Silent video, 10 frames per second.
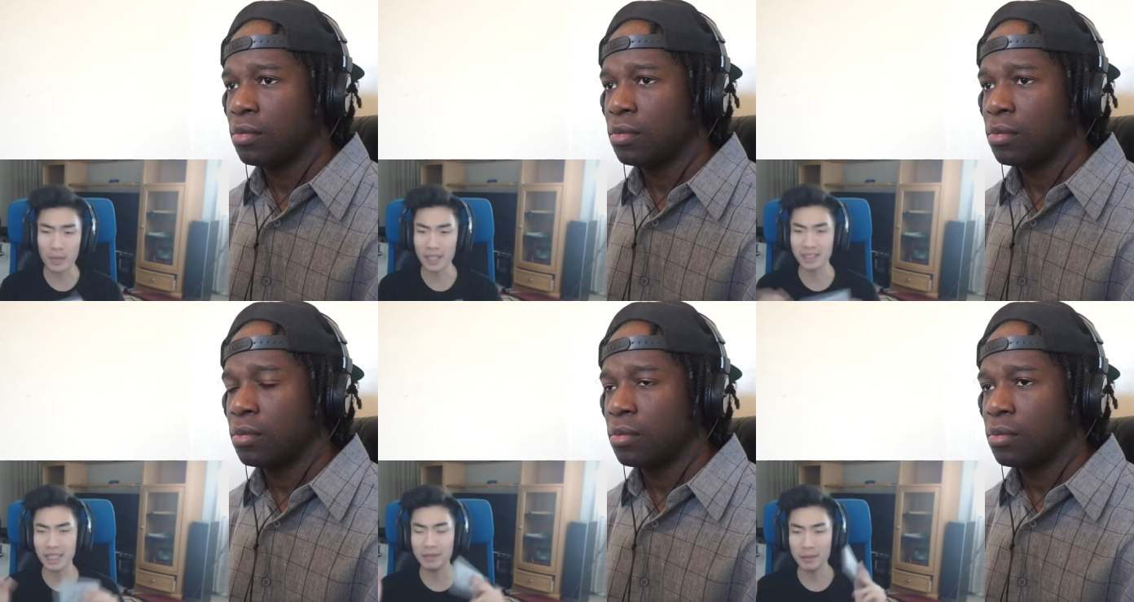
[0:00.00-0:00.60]
Speaker 1: but I
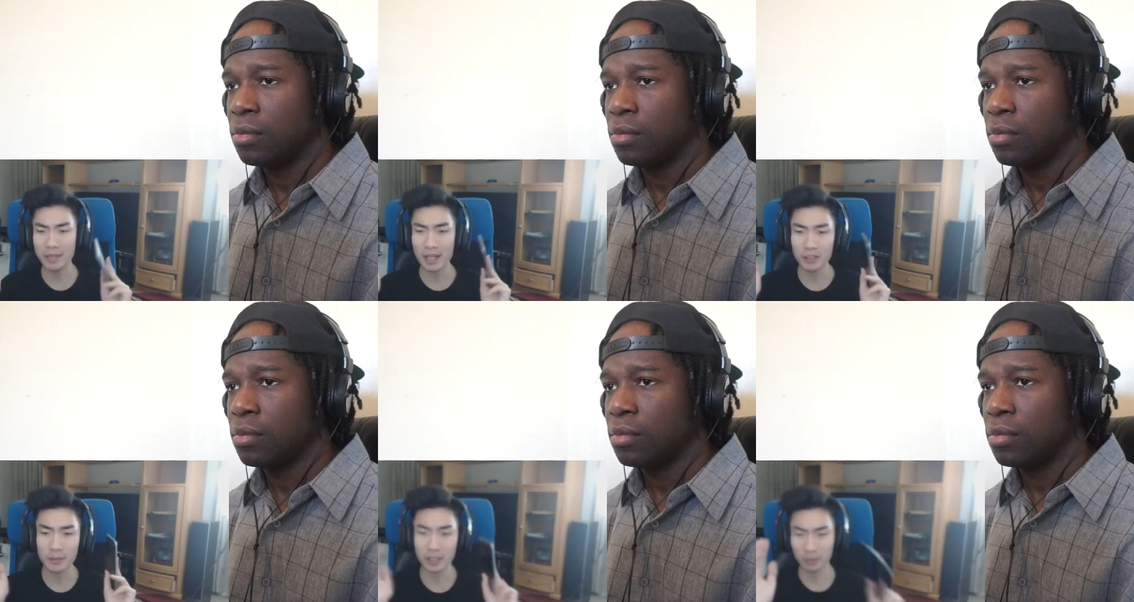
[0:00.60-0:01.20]
save them down
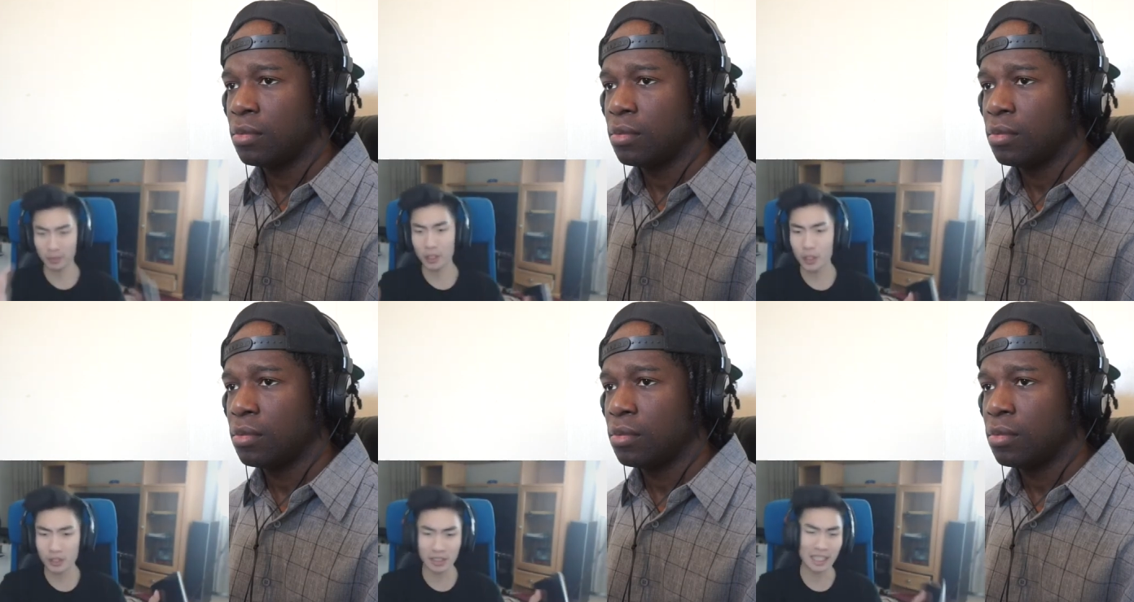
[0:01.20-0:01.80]
to my
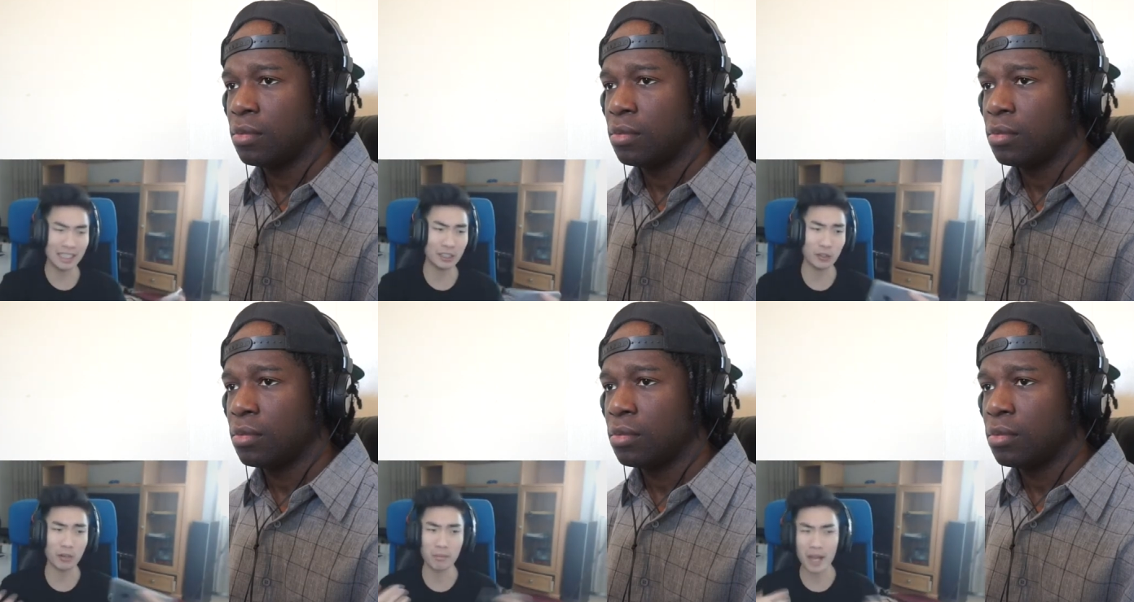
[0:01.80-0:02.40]
computer. It's a lot
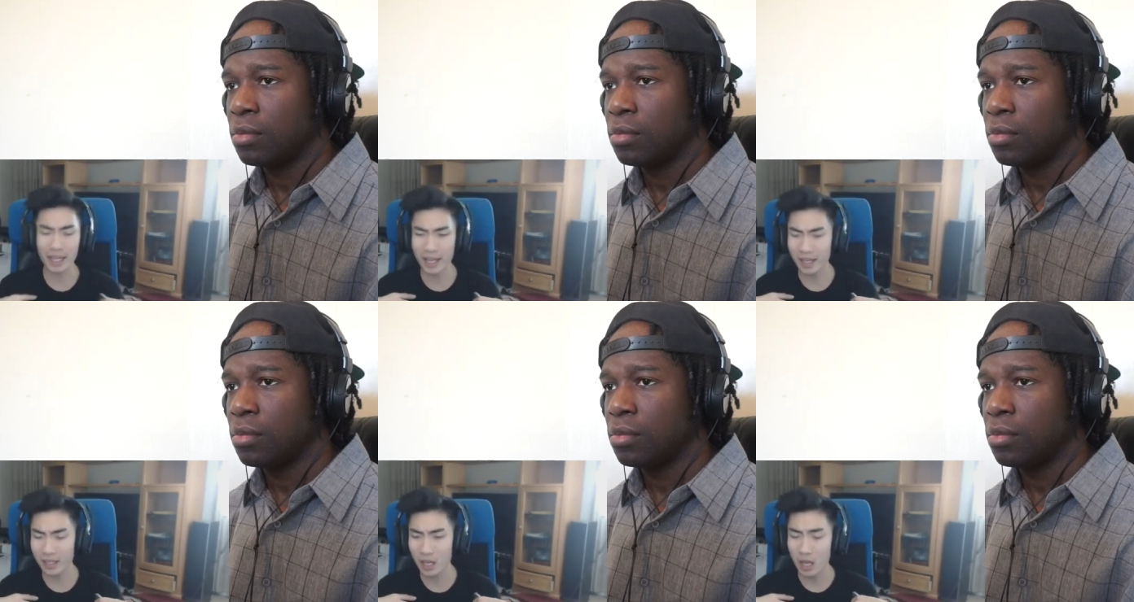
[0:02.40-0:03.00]
easier on my
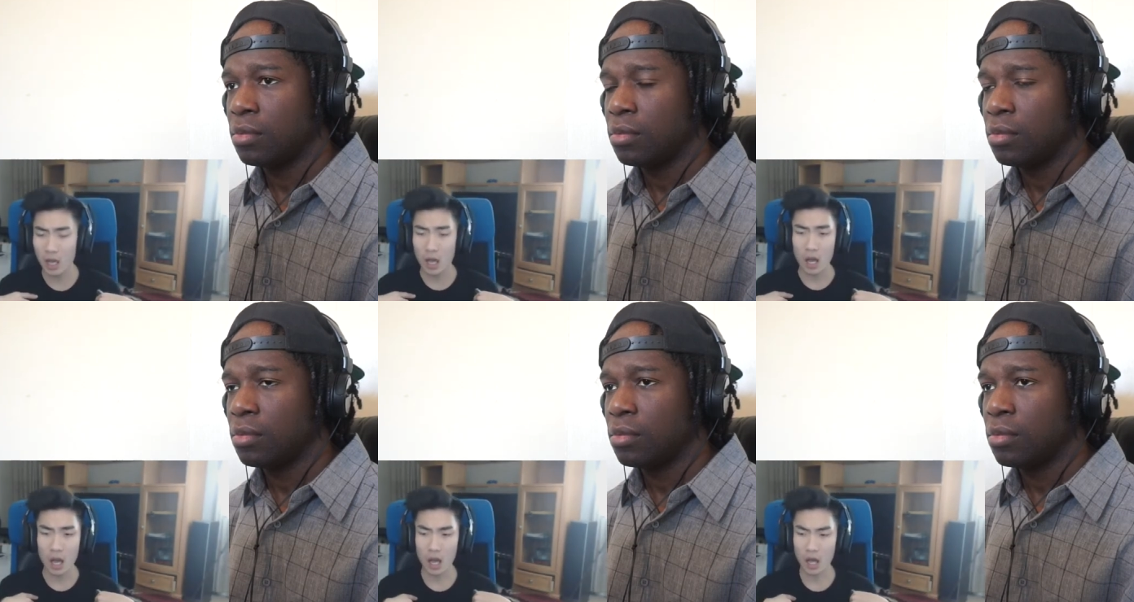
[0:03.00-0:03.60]
end.
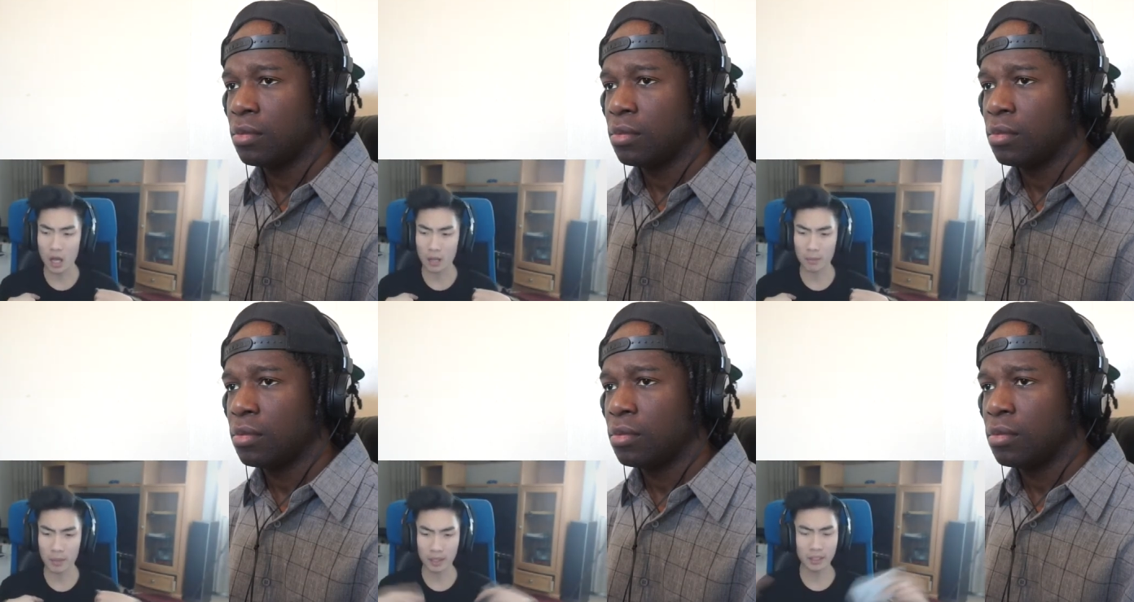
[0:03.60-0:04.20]
Uh,
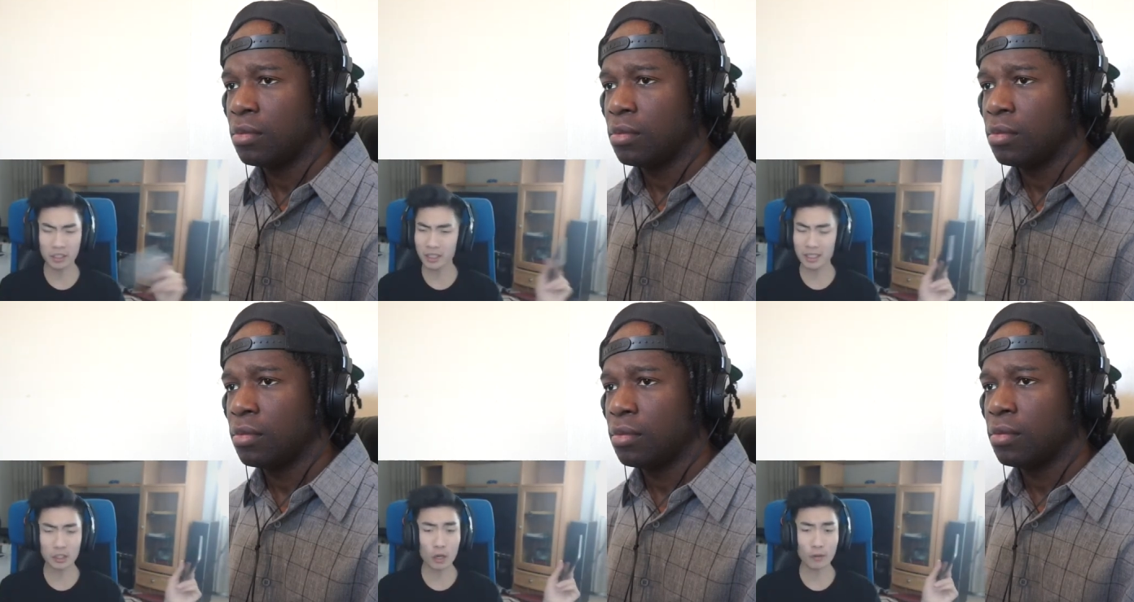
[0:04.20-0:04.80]
but let's just get
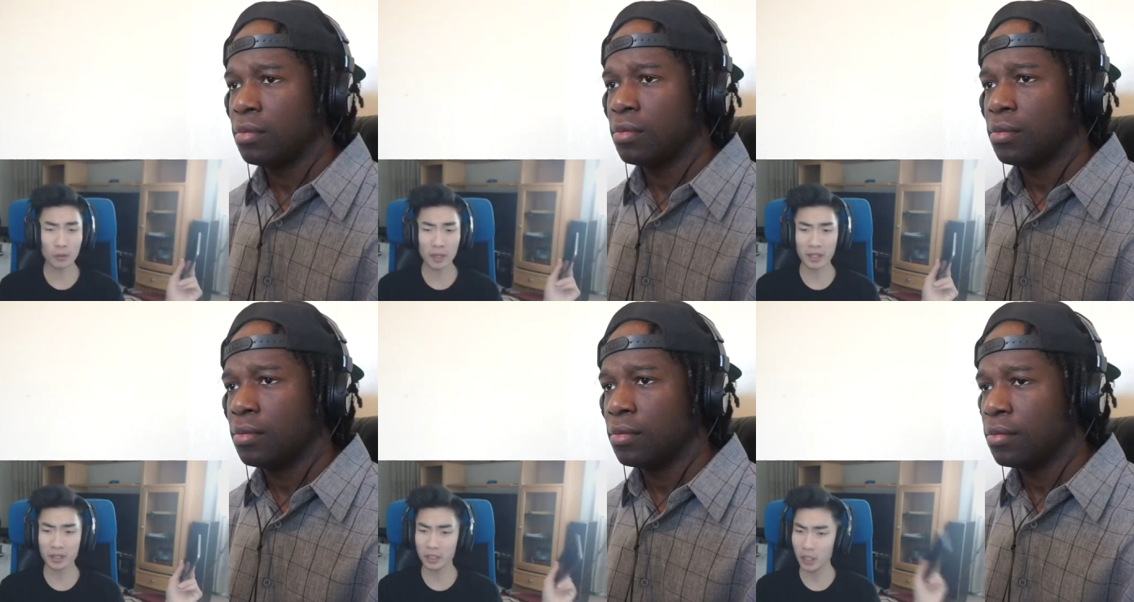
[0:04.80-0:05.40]
this over
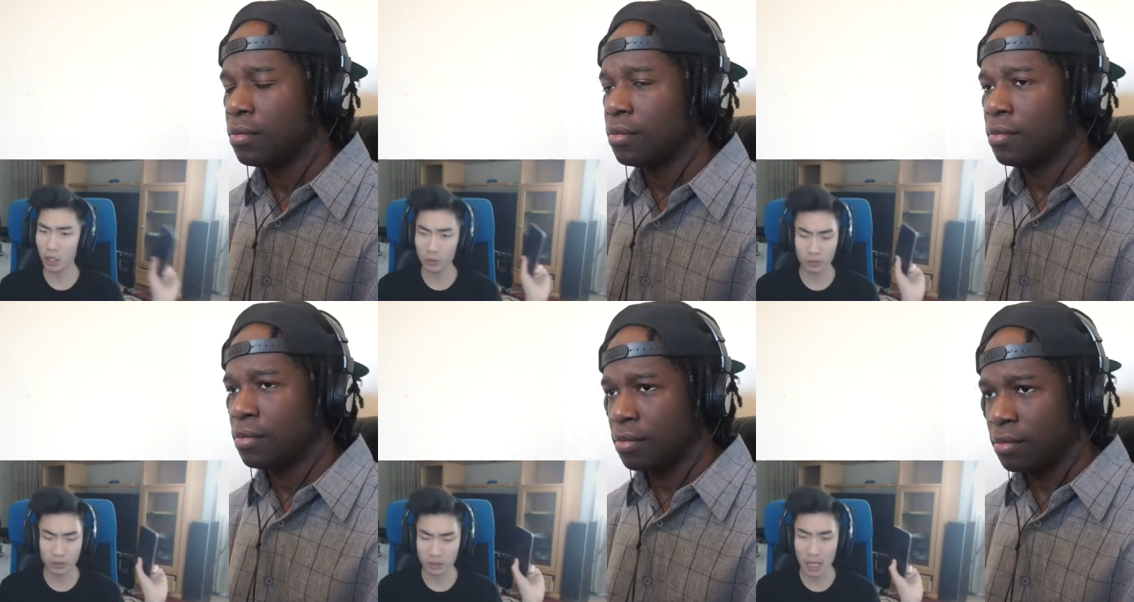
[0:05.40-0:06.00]
with, you
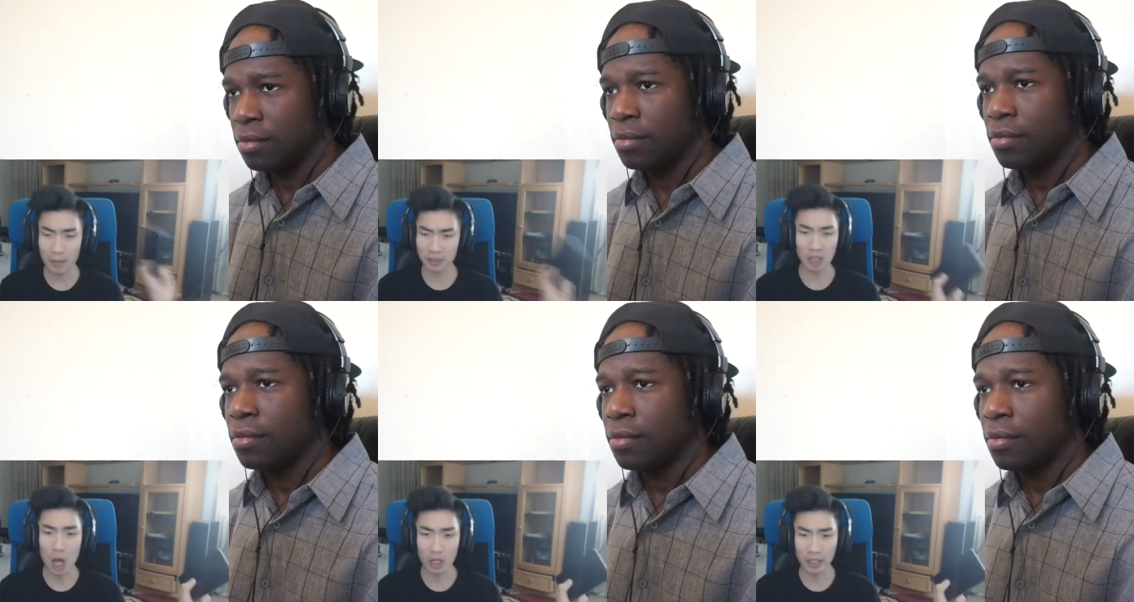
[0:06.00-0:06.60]
know, stop
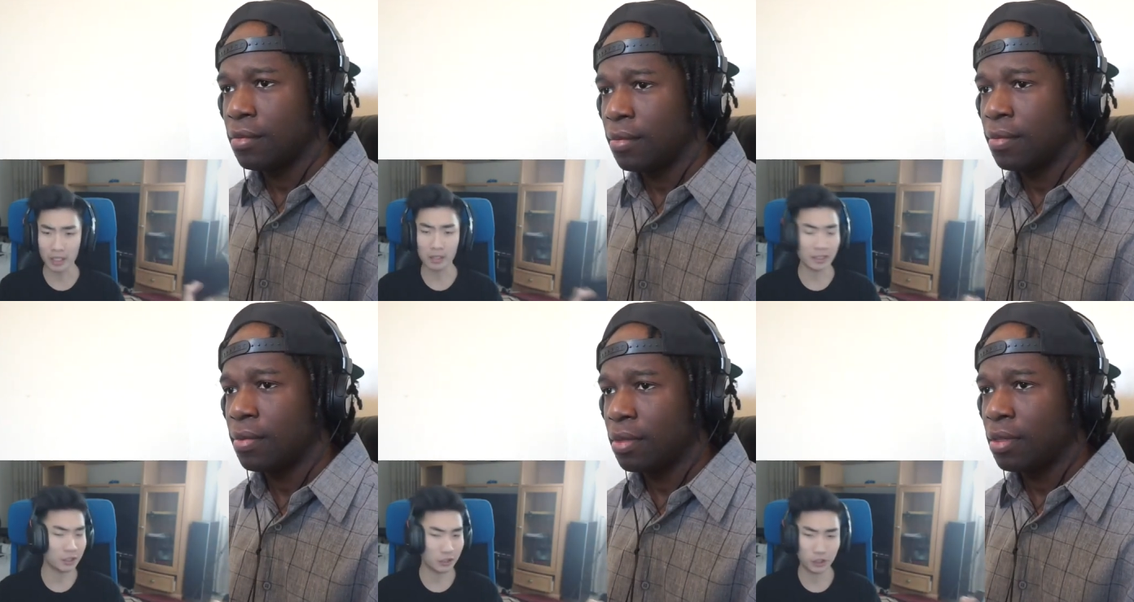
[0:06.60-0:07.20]
stalling,
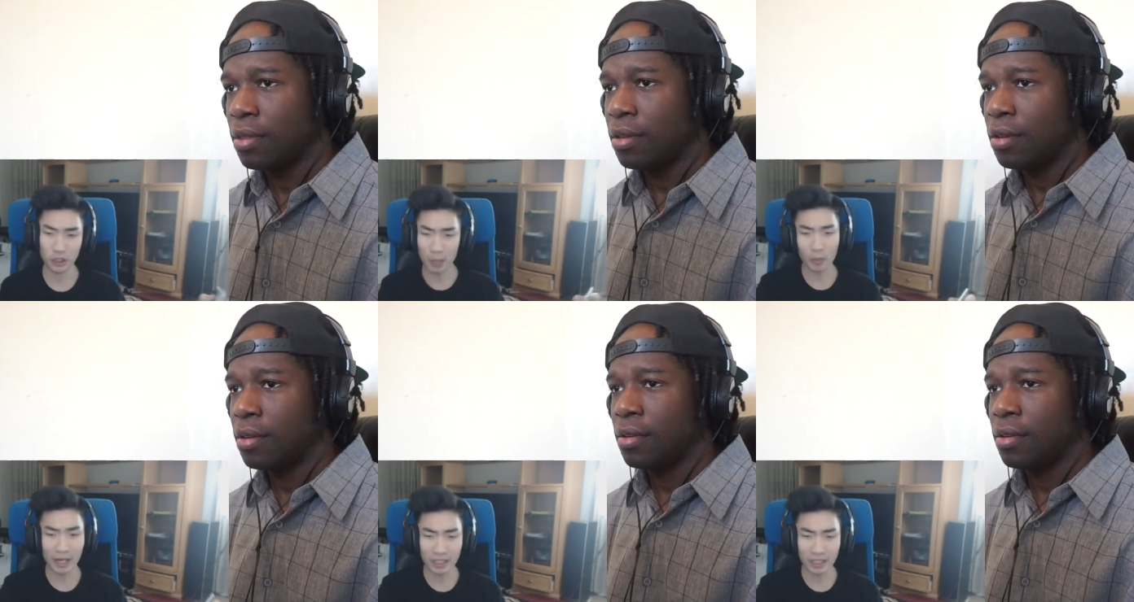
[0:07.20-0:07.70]
let's just jump right